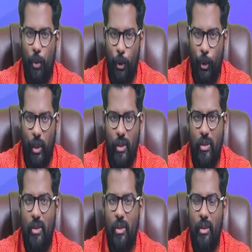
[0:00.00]

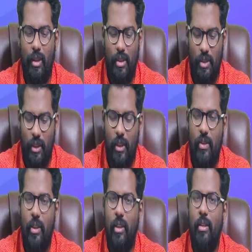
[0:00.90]
Brokerage,
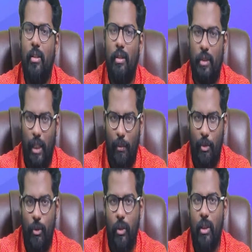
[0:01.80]
GST,
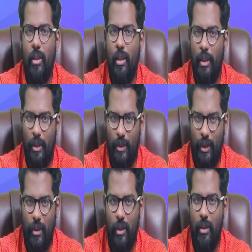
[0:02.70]
stamp duty,
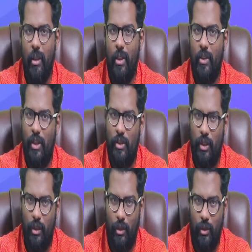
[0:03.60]
STT,
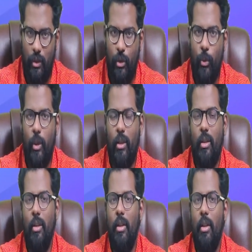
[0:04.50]
exchange
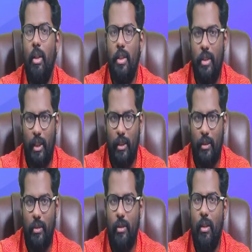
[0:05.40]
turnover
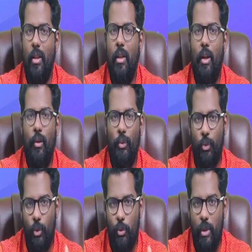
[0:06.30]
charges.
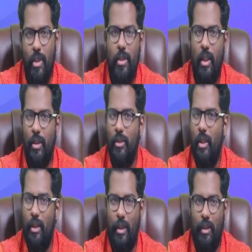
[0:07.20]
So many
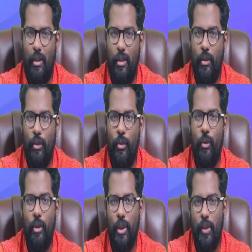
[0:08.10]
charges are there.
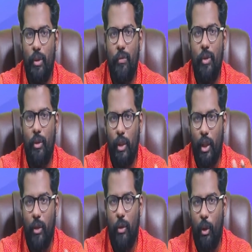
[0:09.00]
So even when you
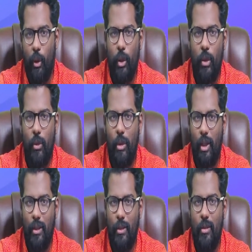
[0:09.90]
recover all your
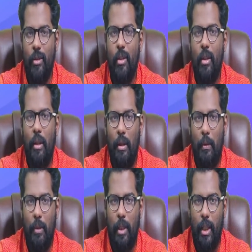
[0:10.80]
losses,
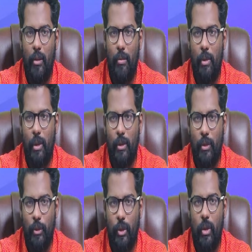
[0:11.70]
there will be a
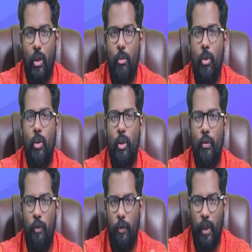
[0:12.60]
certain amount
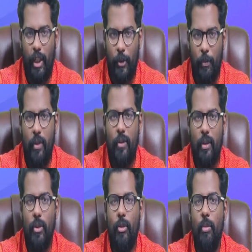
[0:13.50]
of
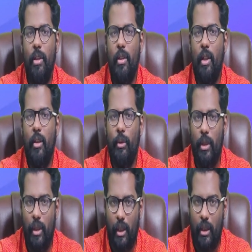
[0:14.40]
expenses you will be incurring
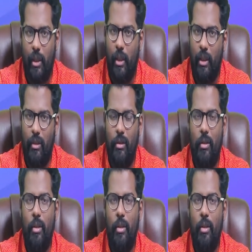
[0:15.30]
to incur the trade.